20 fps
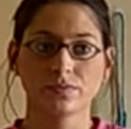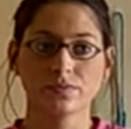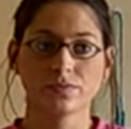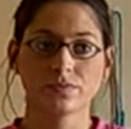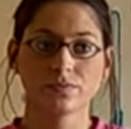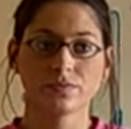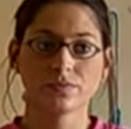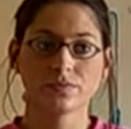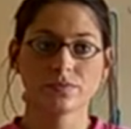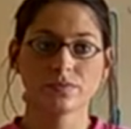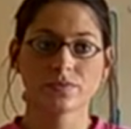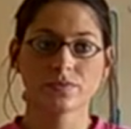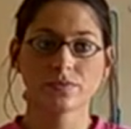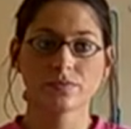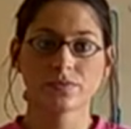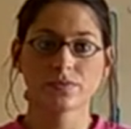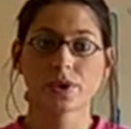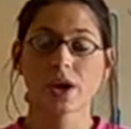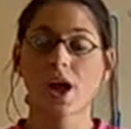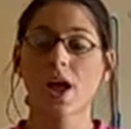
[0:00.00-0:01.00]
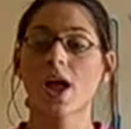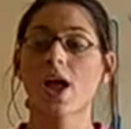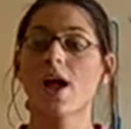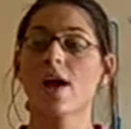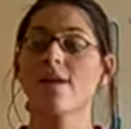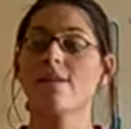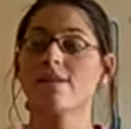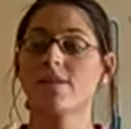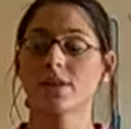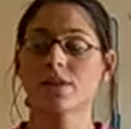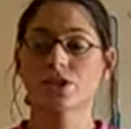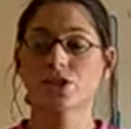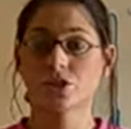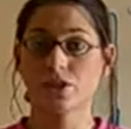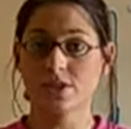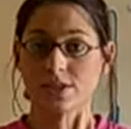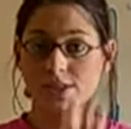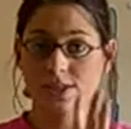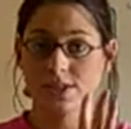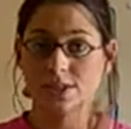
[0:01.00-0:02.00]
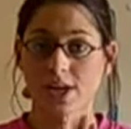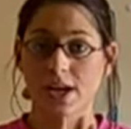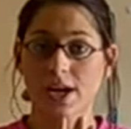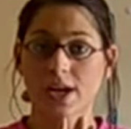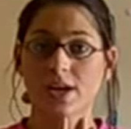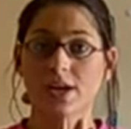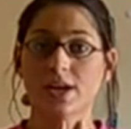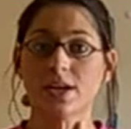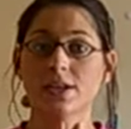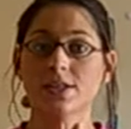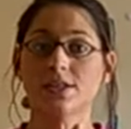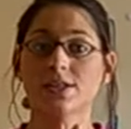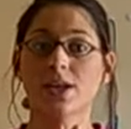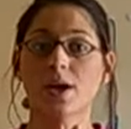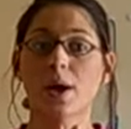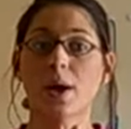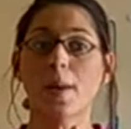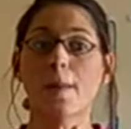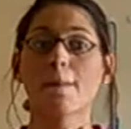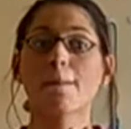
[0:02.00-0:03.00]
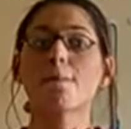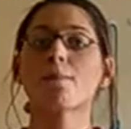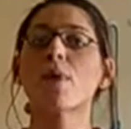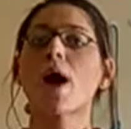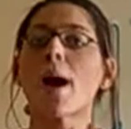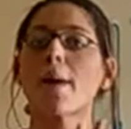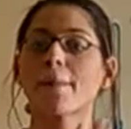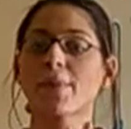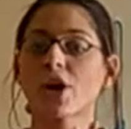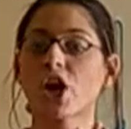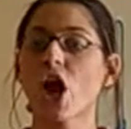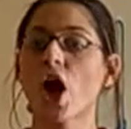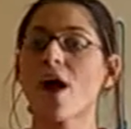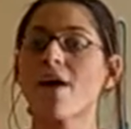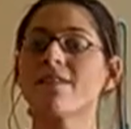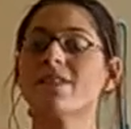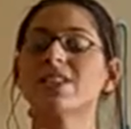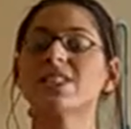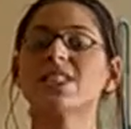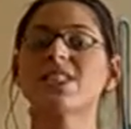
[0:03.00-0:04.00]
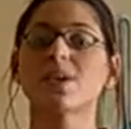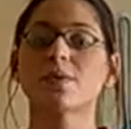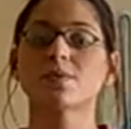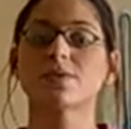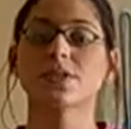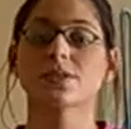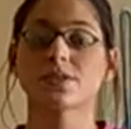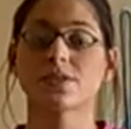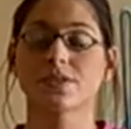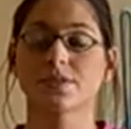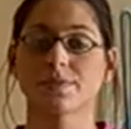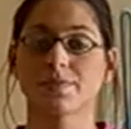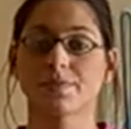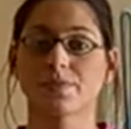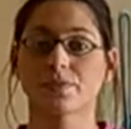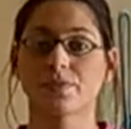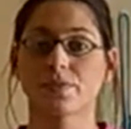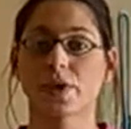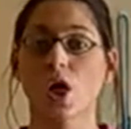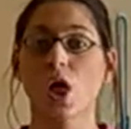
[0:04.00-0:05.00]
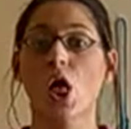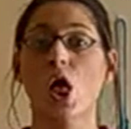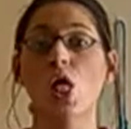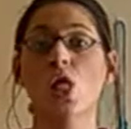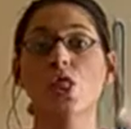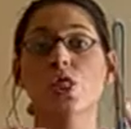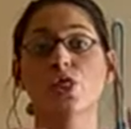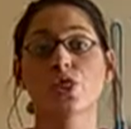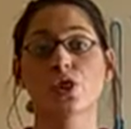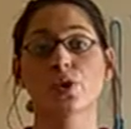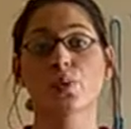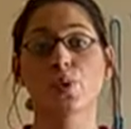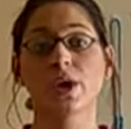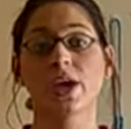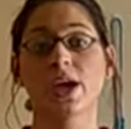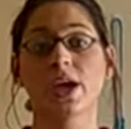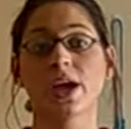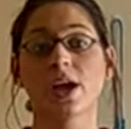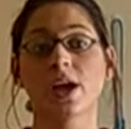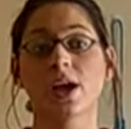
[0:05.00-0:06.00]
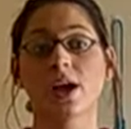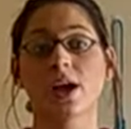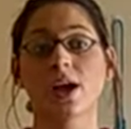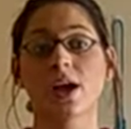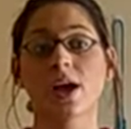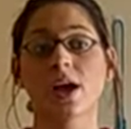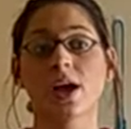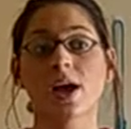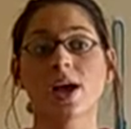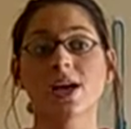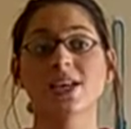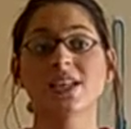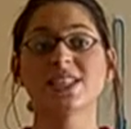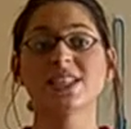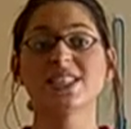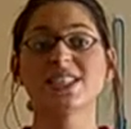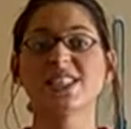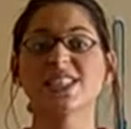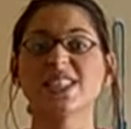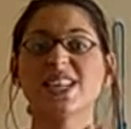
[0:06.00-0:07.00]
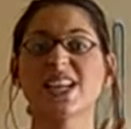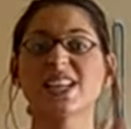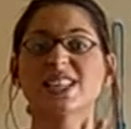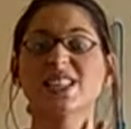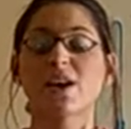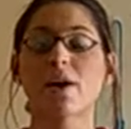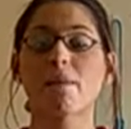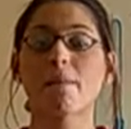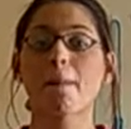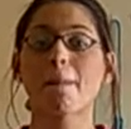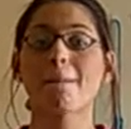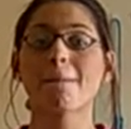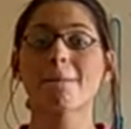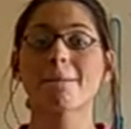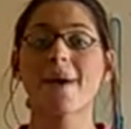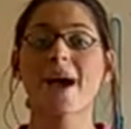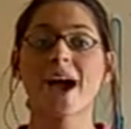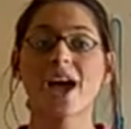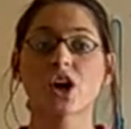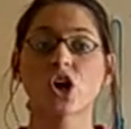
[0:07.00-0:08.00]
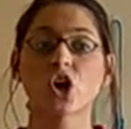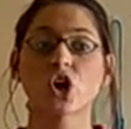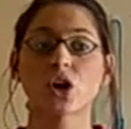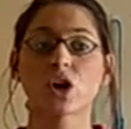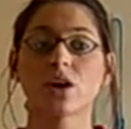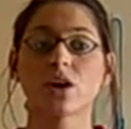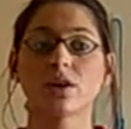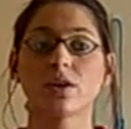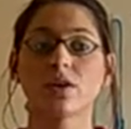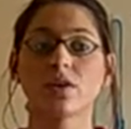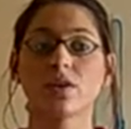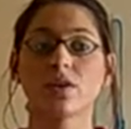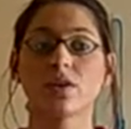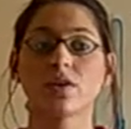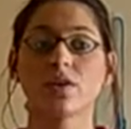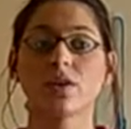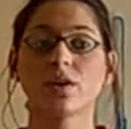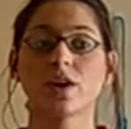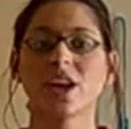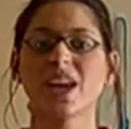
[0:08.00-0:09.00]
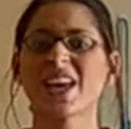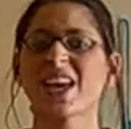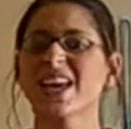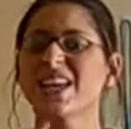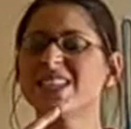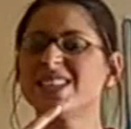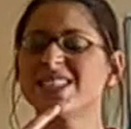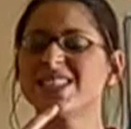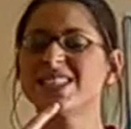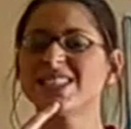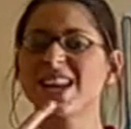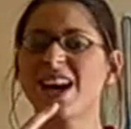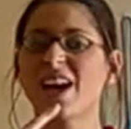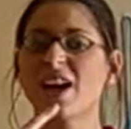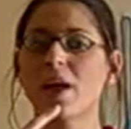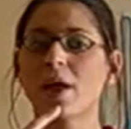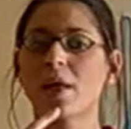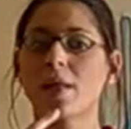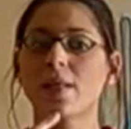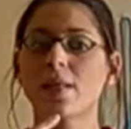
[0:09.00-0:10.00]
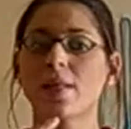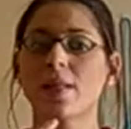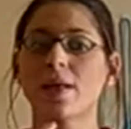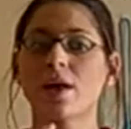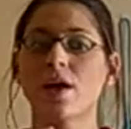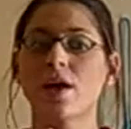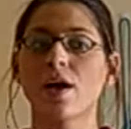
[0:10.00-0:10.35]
physical state is a property of a substance. And here are your three common states of matter, and they can be distinguished by the way the particles will fill a container.